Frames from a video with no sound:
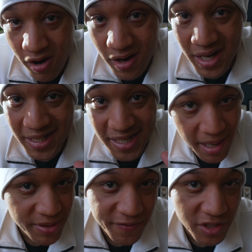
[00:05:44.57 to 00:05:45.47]
are a
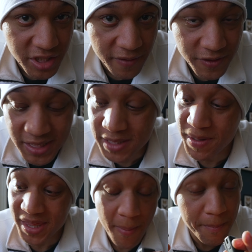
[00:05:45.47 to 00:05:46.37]
couple of other differences,
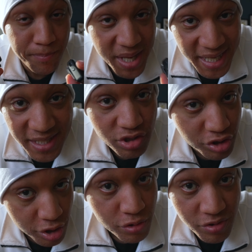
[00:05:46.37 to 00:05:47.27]
but the biggest
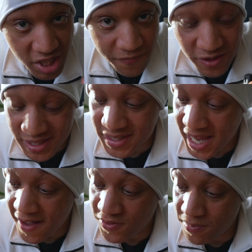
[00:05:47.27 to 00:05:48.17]
two differences
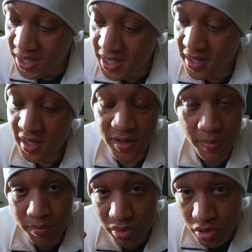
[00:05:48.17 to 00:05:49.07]
have to be
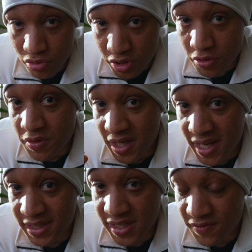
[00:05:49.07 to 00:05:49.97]
the Bluetooth
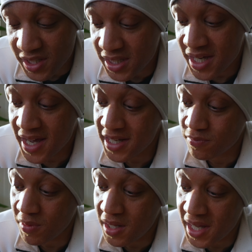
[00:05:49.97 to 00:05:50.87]
connectivity as
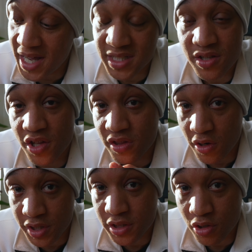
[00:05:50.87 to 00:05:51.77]
well as the
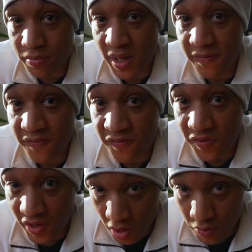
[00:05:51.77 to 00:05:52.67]
32-bit
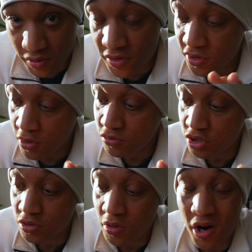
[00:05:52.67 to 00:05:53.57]
float.
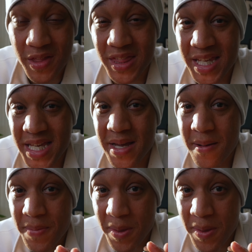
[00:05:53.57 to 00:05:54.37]
Those two are the